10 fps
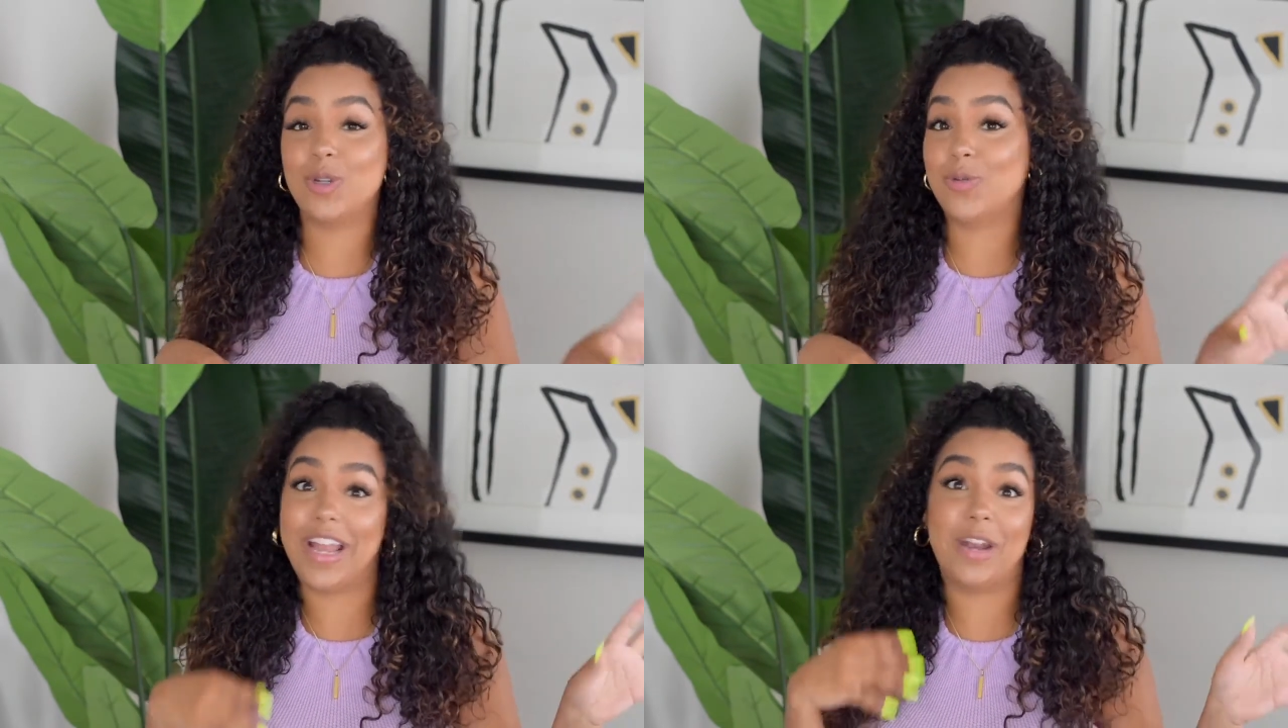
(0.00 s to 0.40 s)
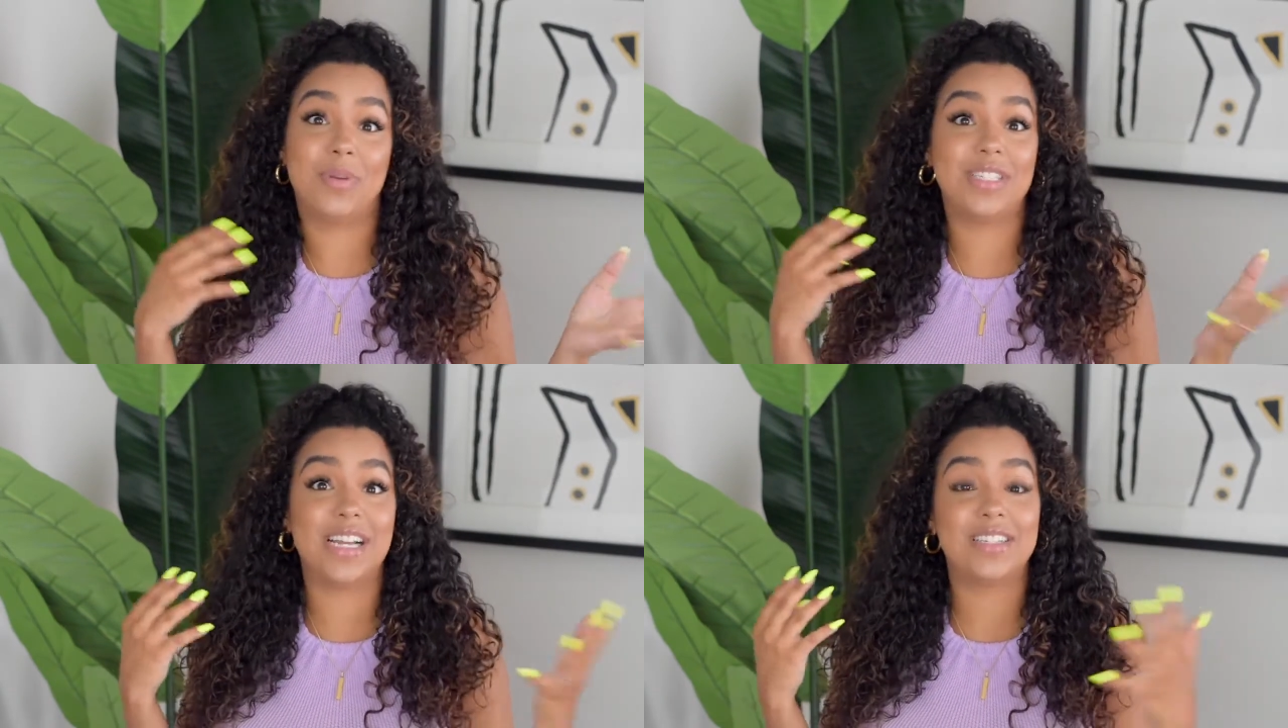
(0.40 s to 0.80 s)
or do I get
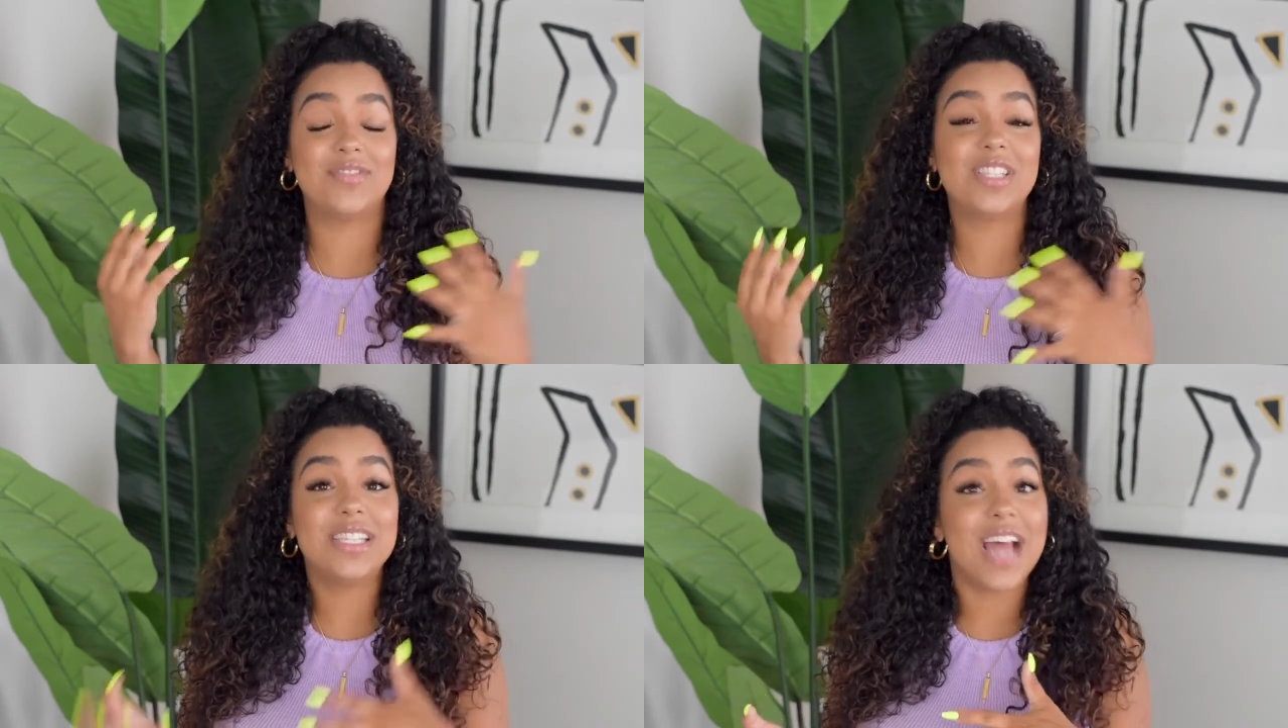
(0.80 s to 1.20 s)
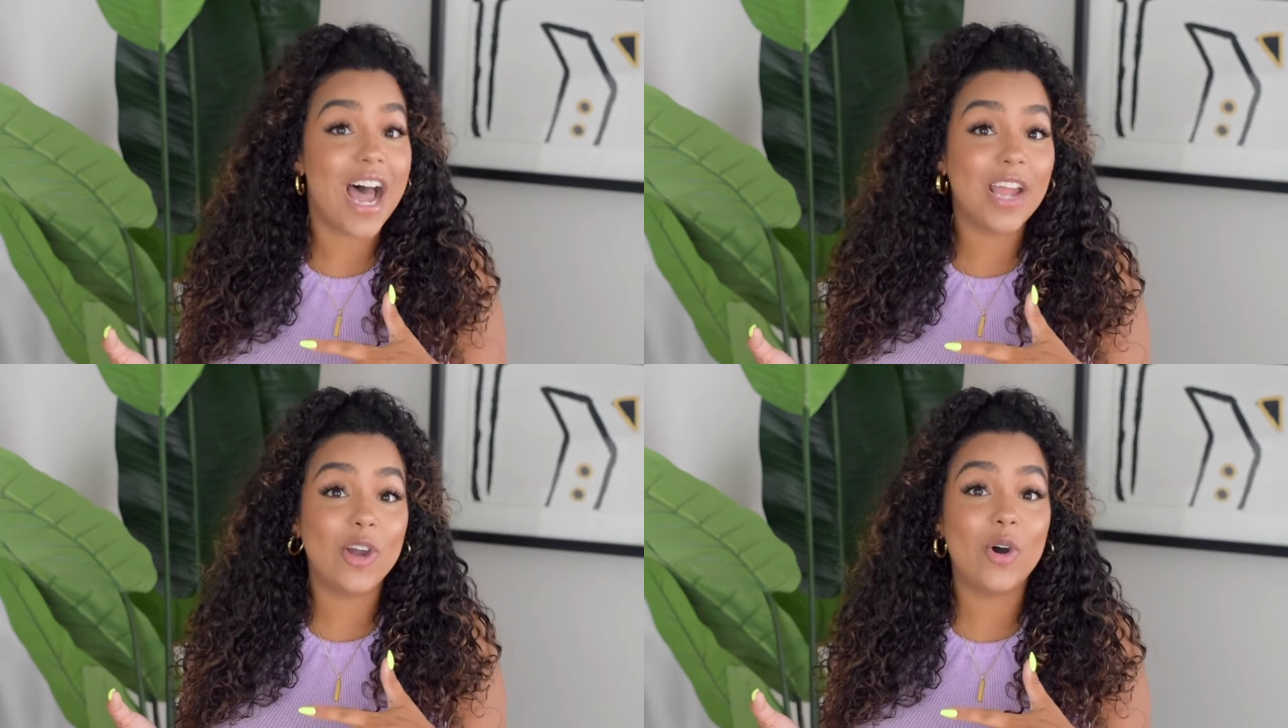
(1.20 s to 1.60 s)
a protective
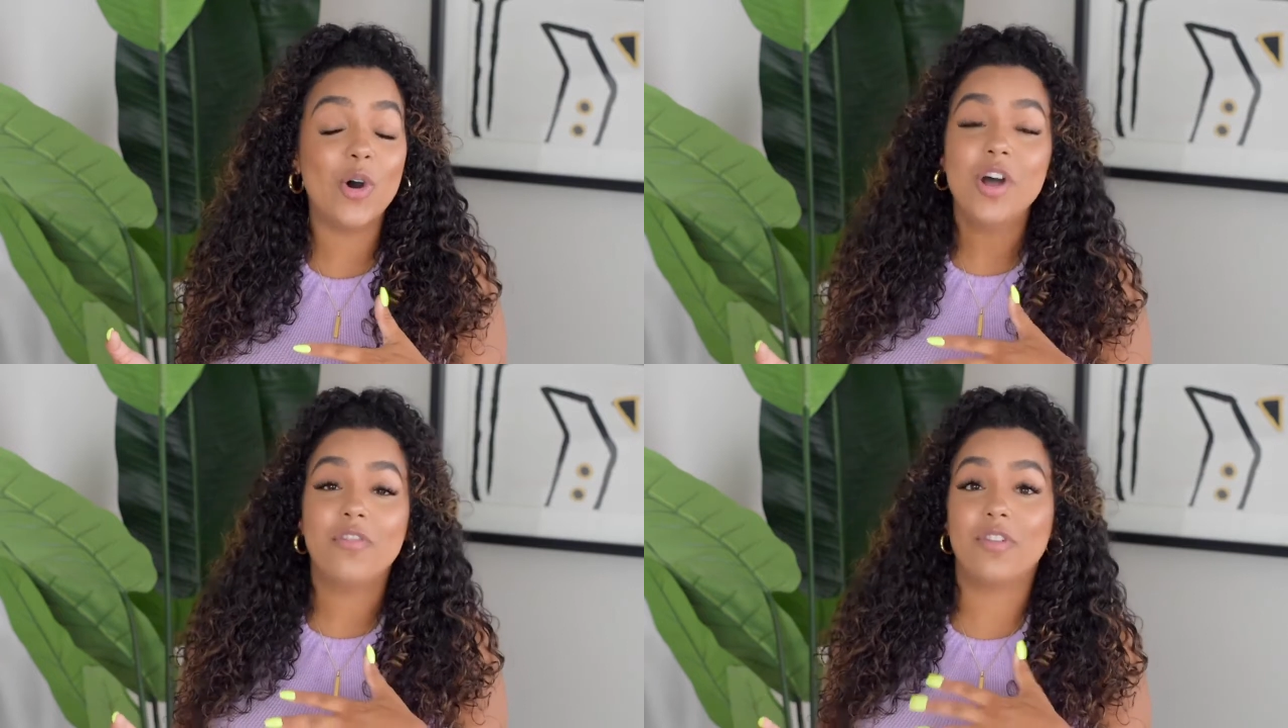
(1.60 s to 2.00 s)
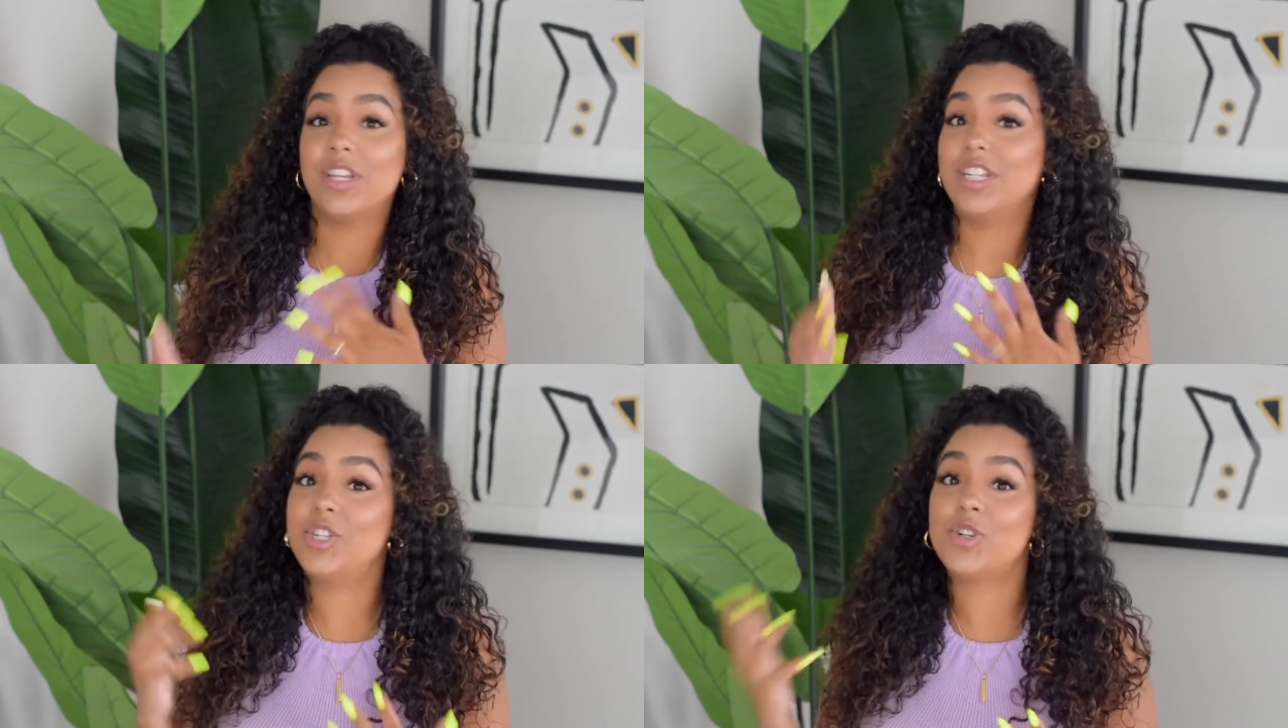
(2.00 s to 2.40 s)
style
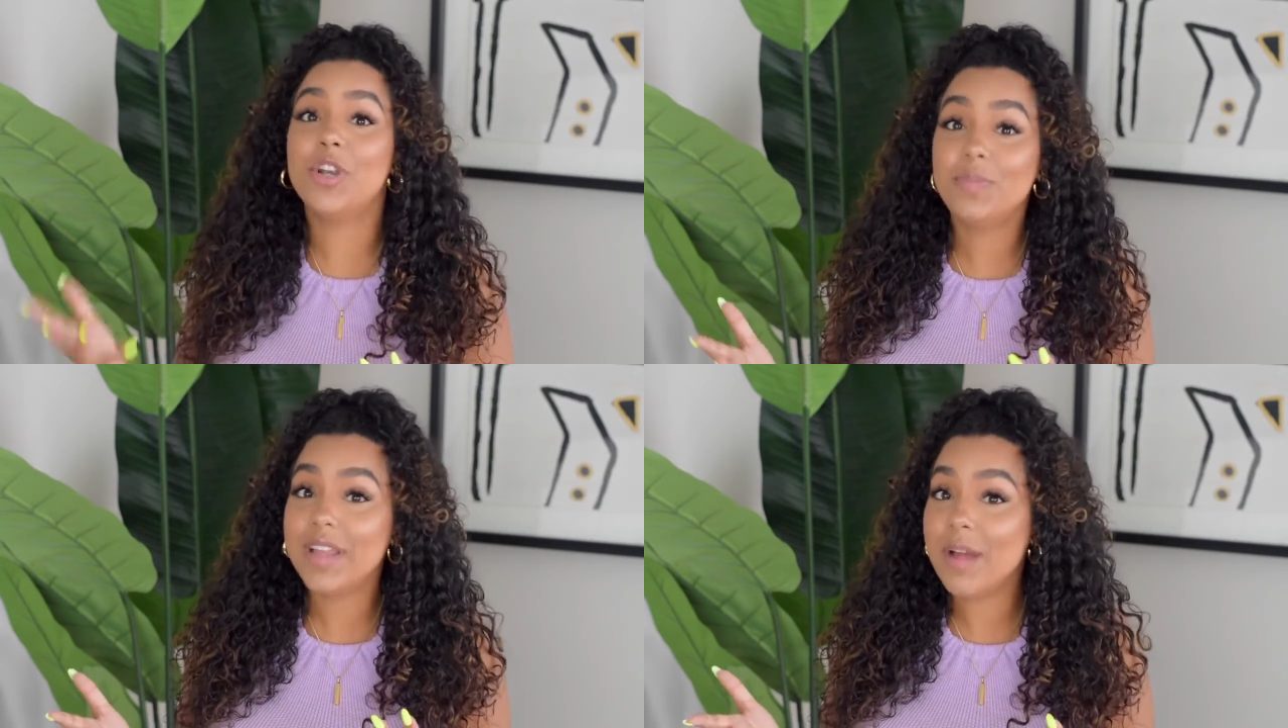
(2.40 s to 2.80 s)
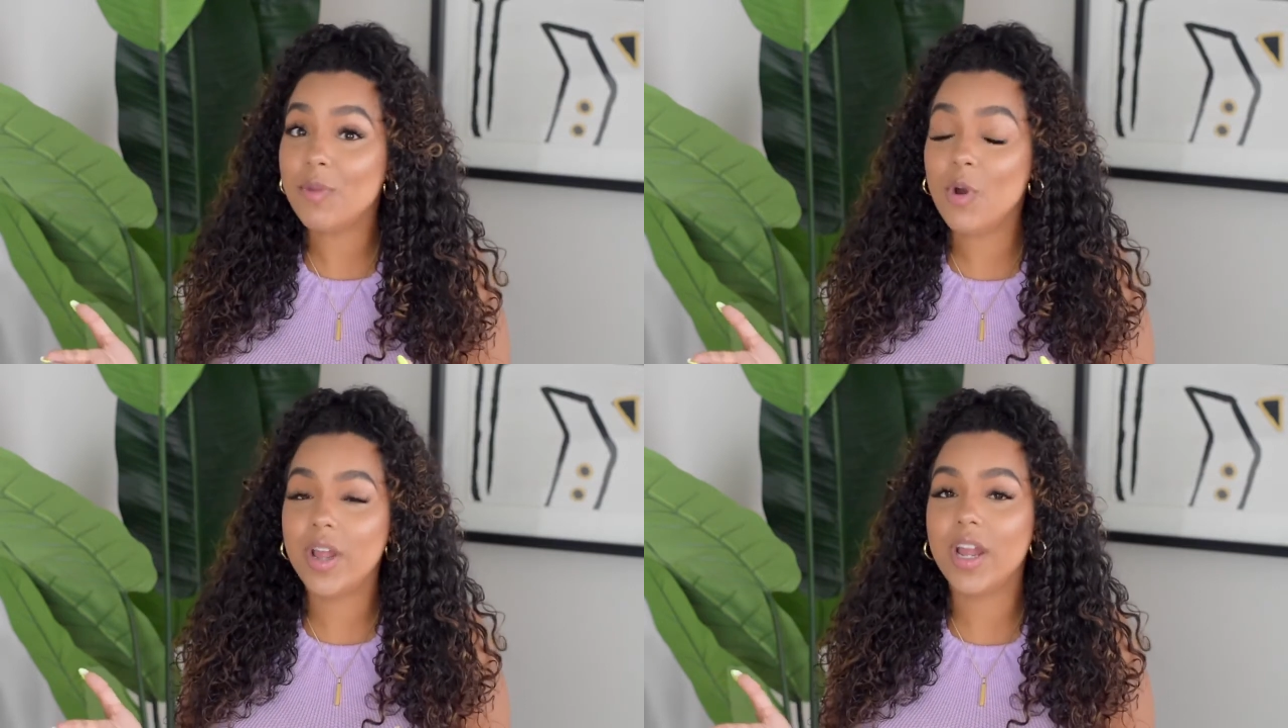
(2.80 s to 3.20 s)
for this trip that
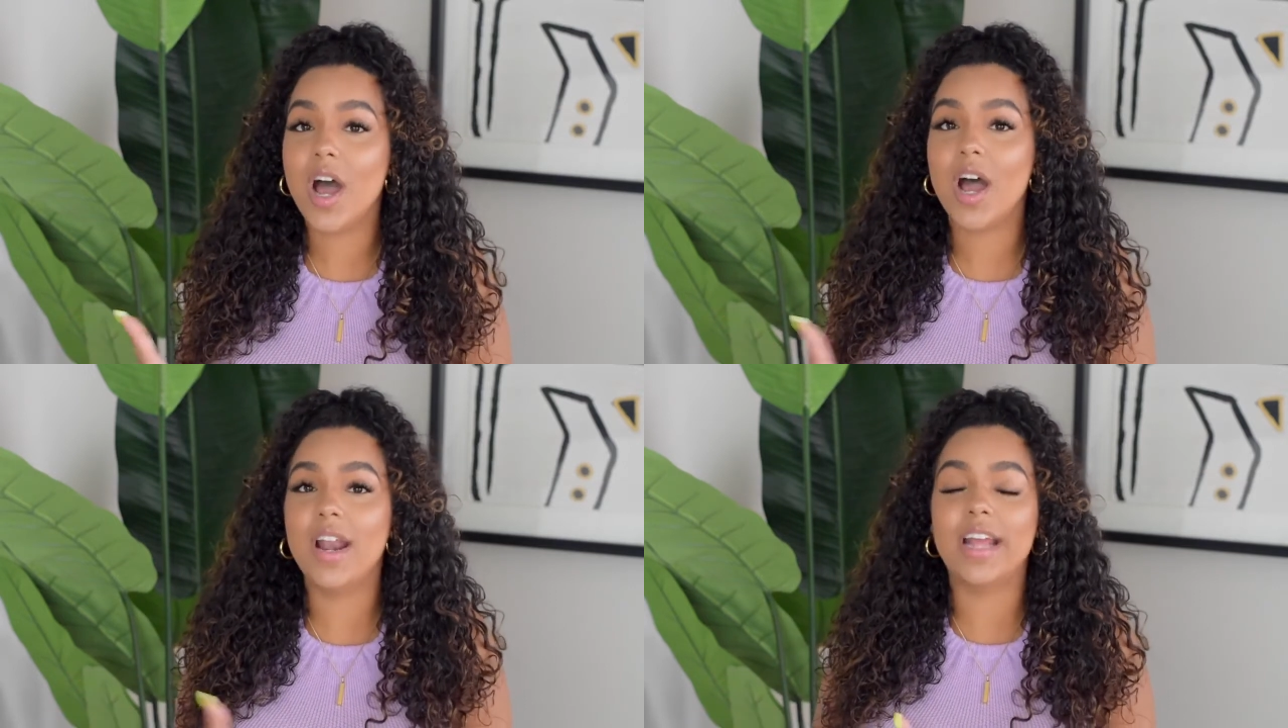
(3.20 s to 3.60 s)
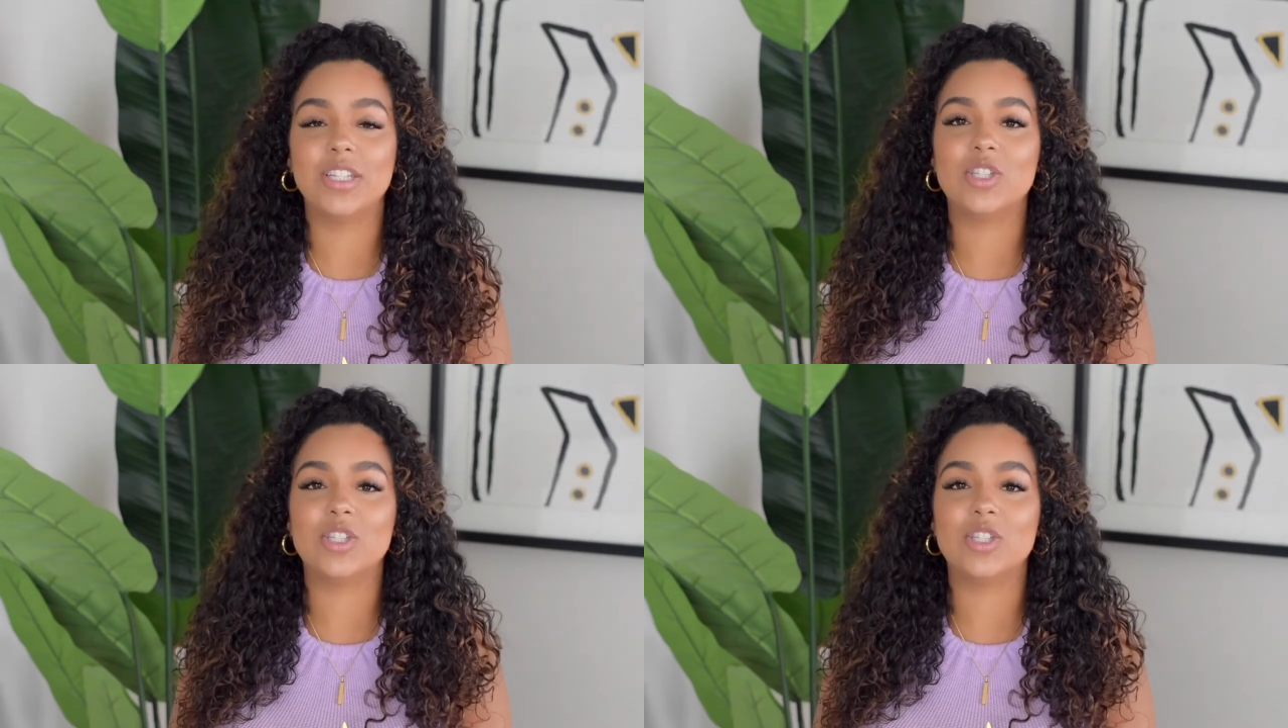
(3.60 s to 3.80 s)
I'm going on?